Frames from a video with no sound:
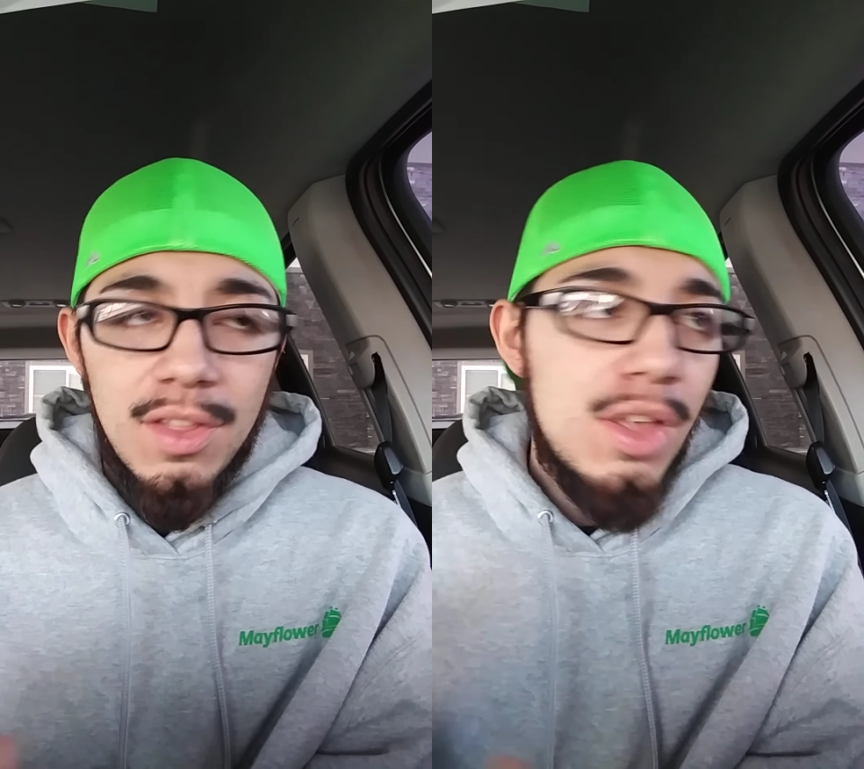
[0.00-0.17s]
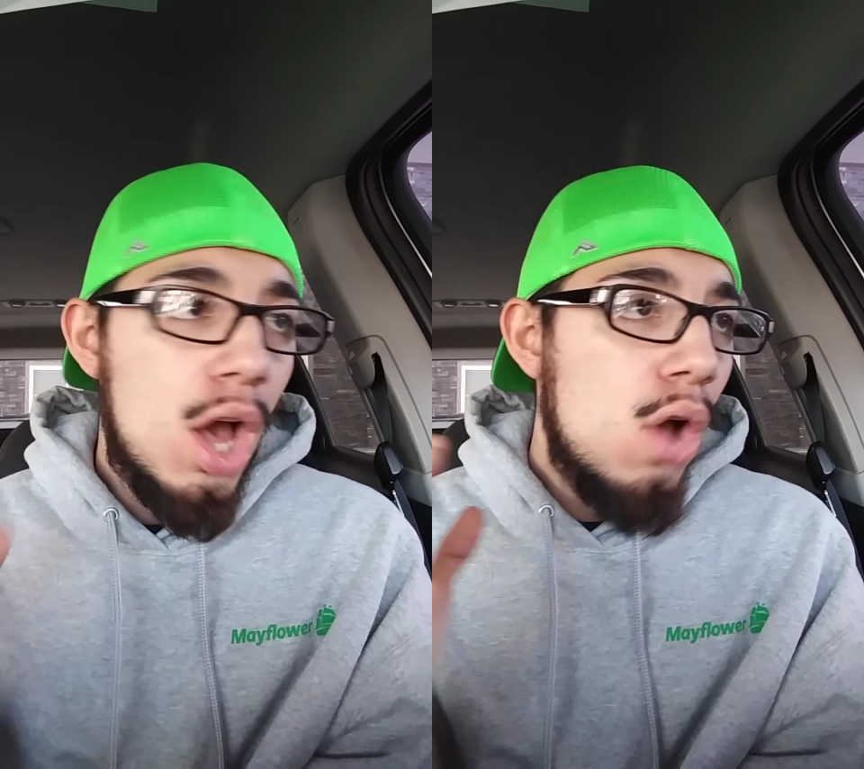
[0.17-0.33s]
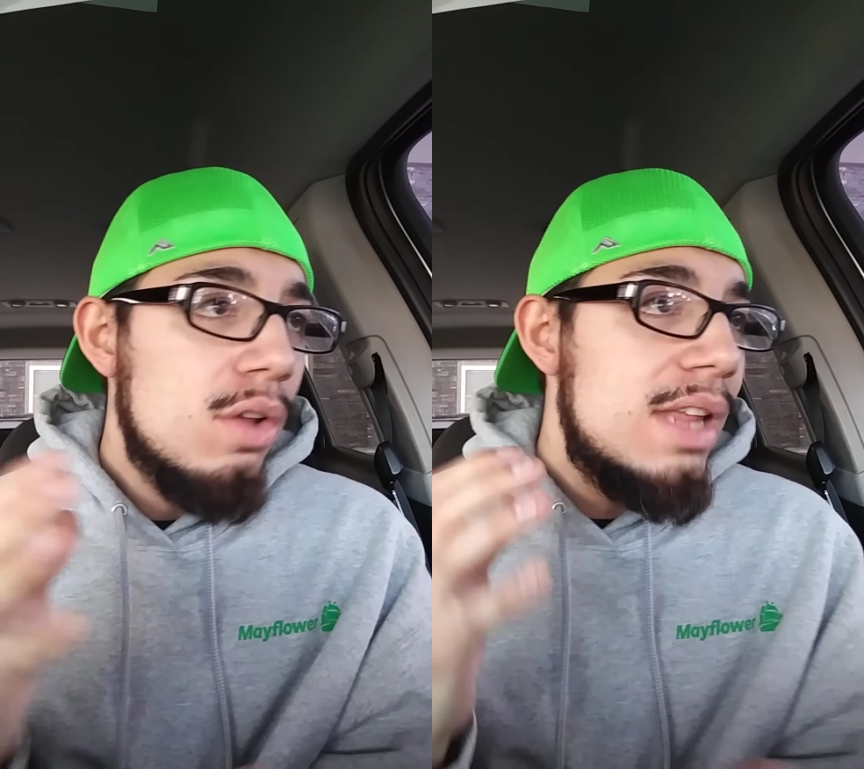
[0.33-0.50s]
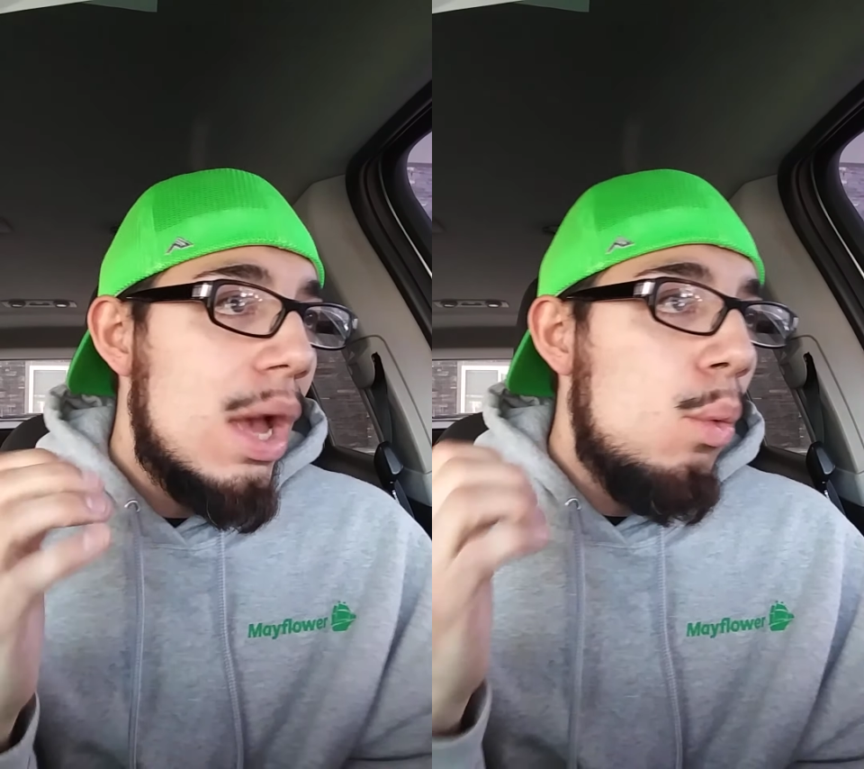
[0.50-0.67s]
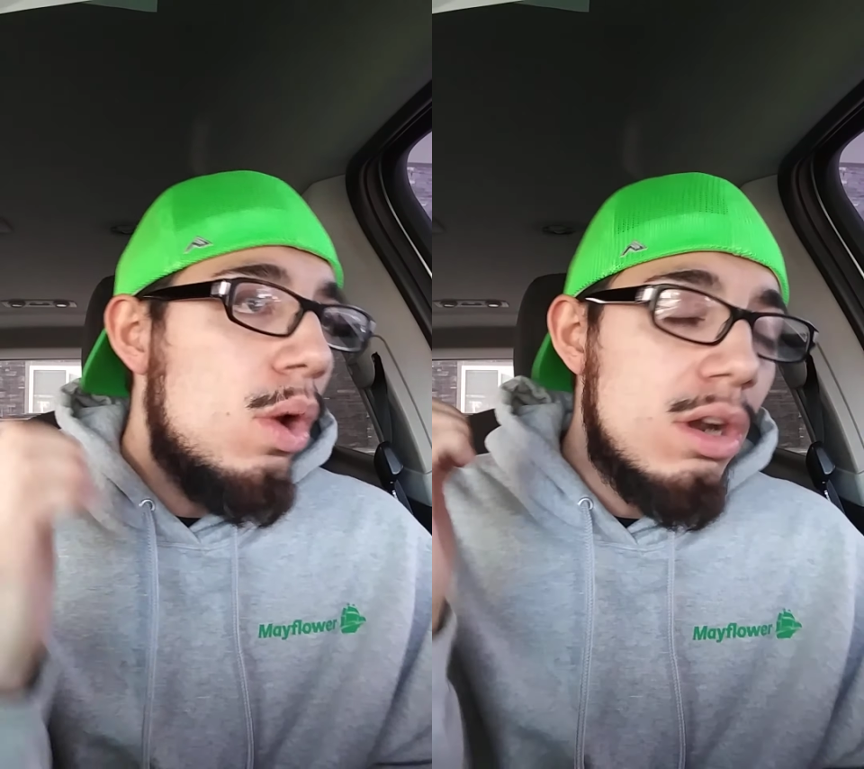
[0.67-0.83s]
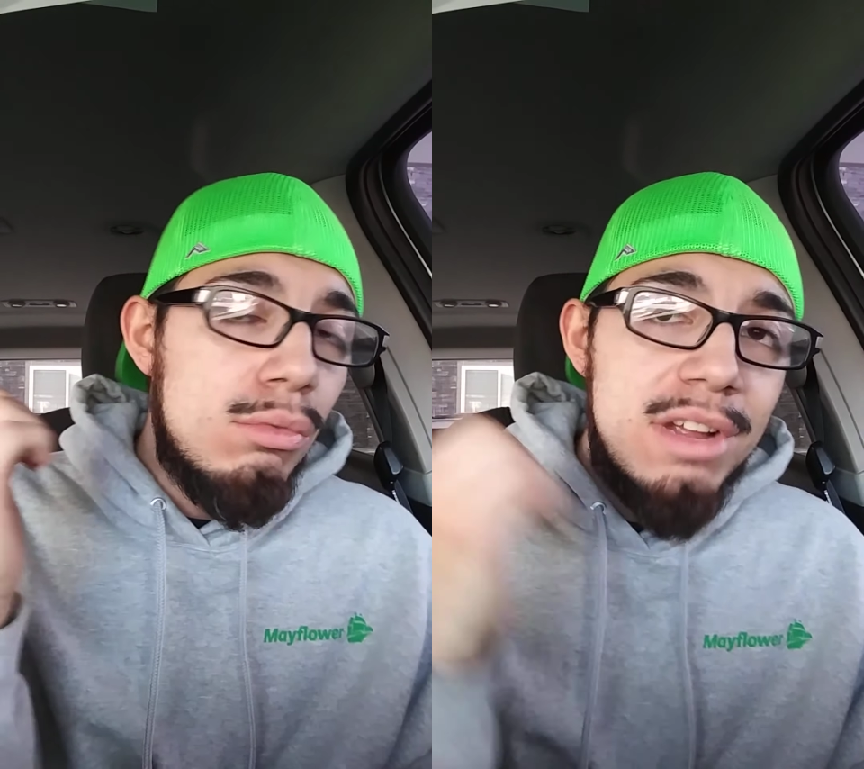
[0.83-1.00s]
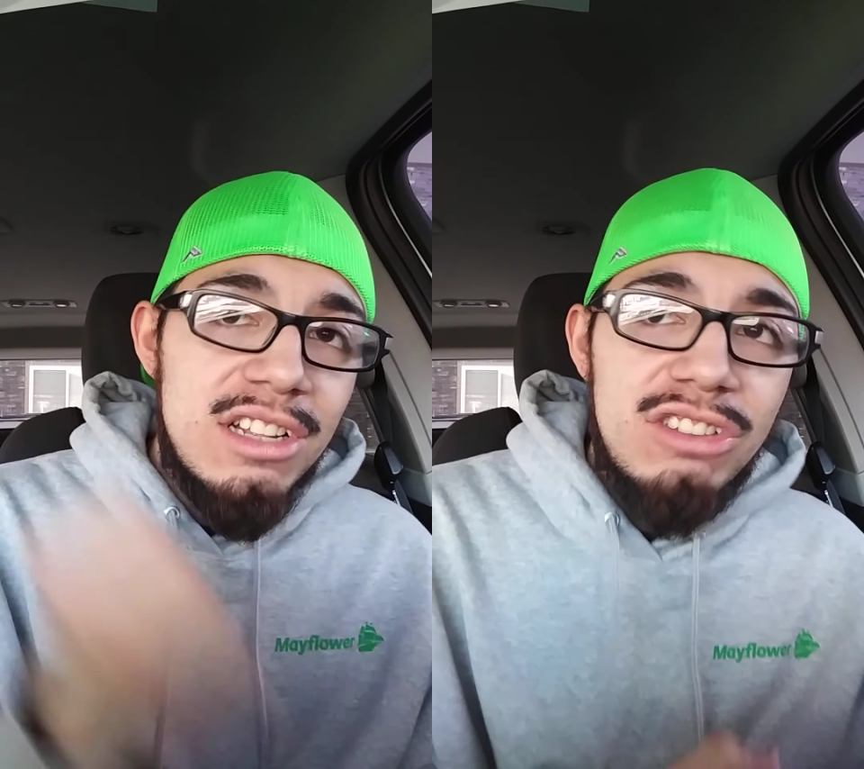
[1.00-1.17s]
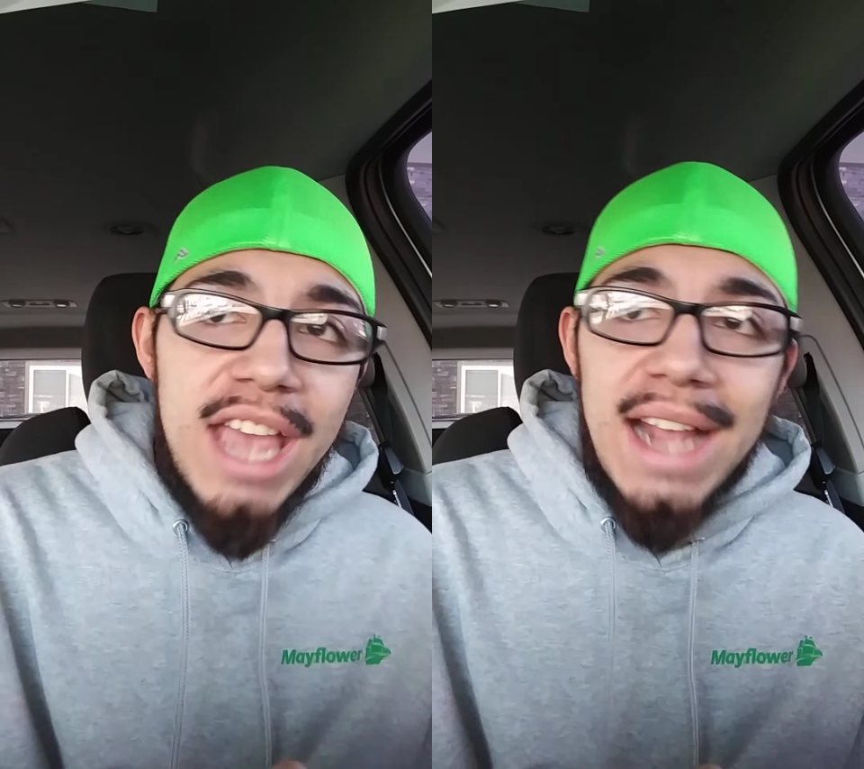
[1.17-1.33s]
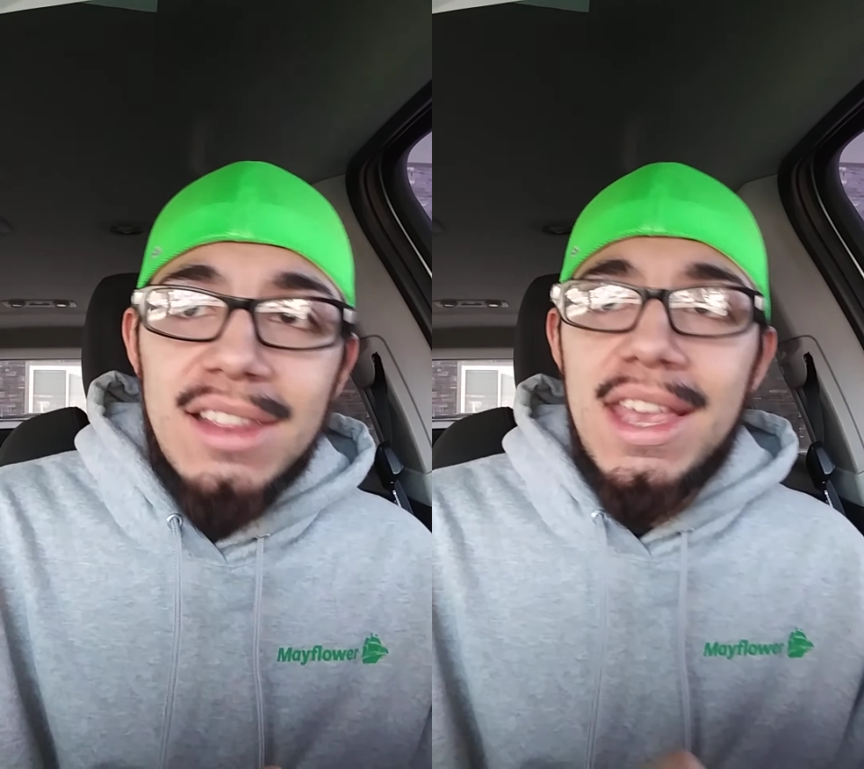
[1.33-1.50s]
Those that want to
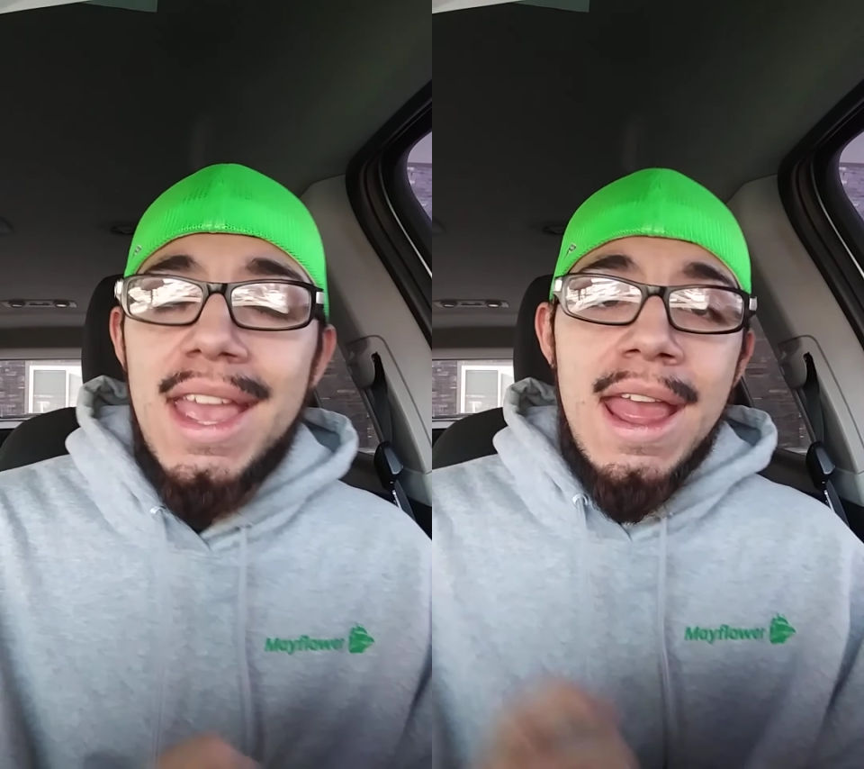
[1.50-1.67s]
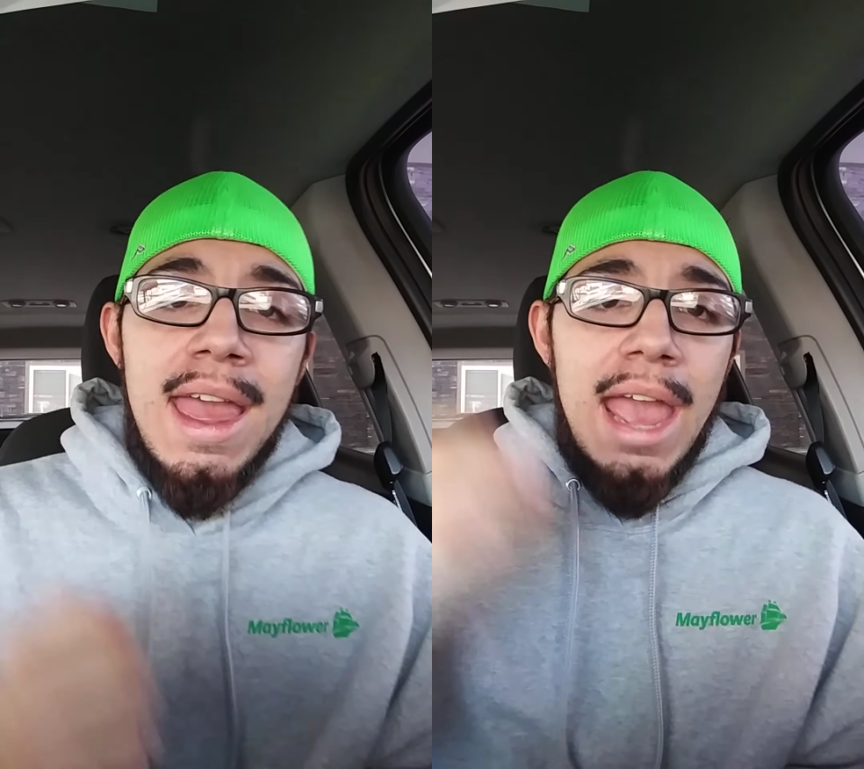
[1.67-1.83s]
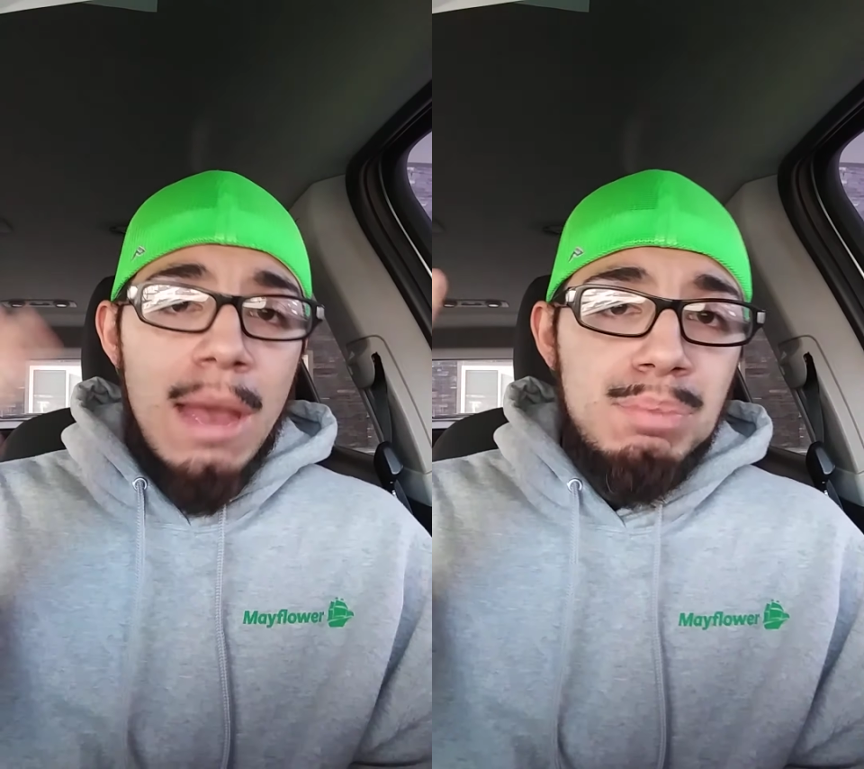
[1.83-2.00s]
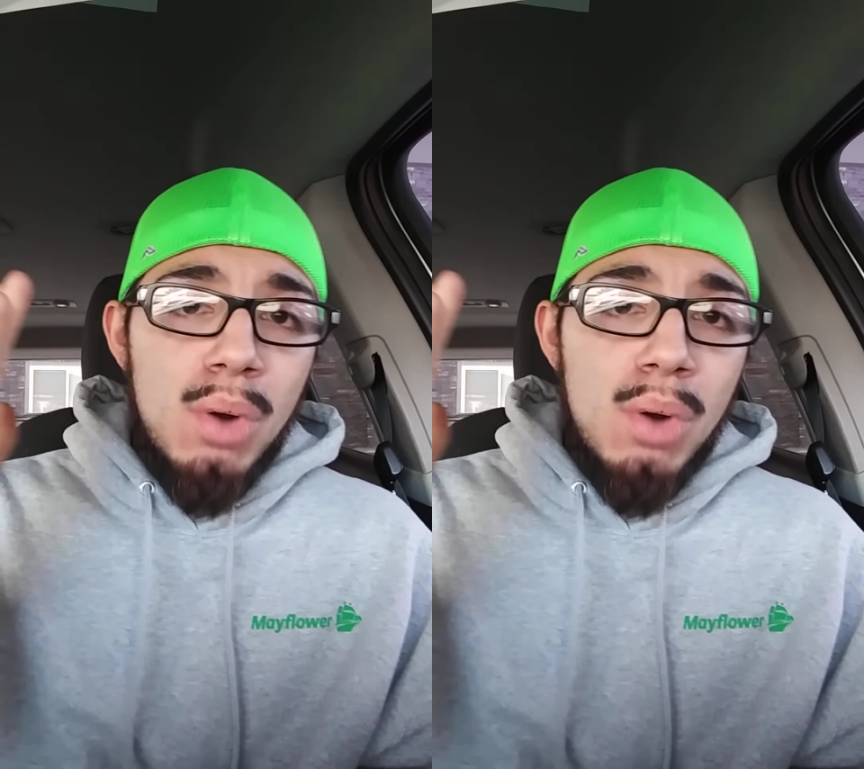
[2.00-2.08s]
reject it and